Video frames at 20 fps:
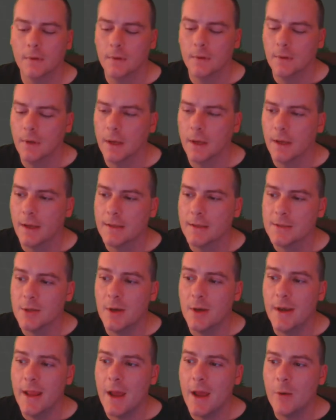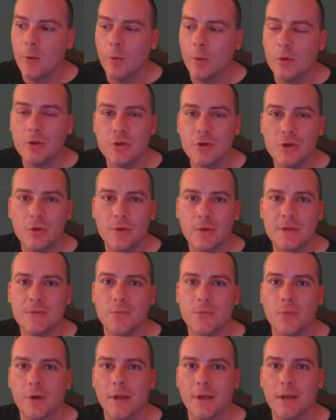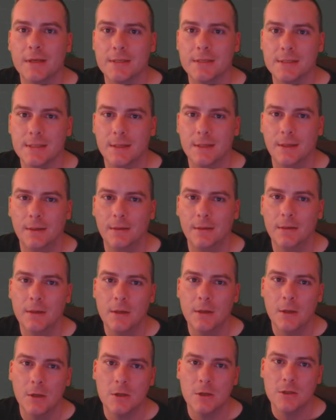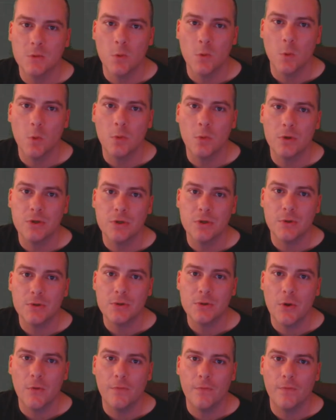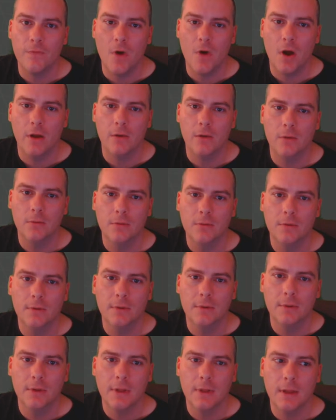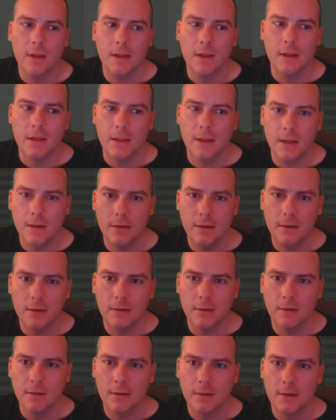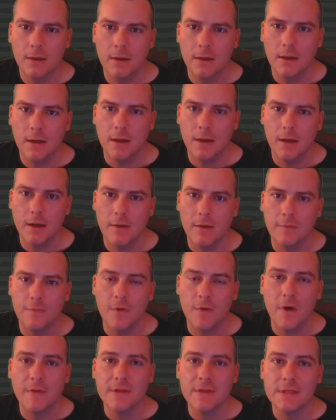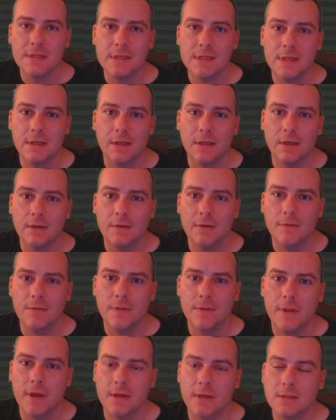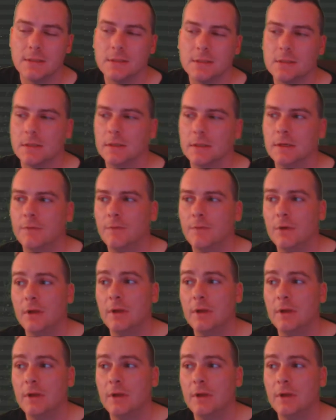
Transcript: okay, so now we want to do is bring in a scene. So what we want to do is go to File, Link, and find the scene that if you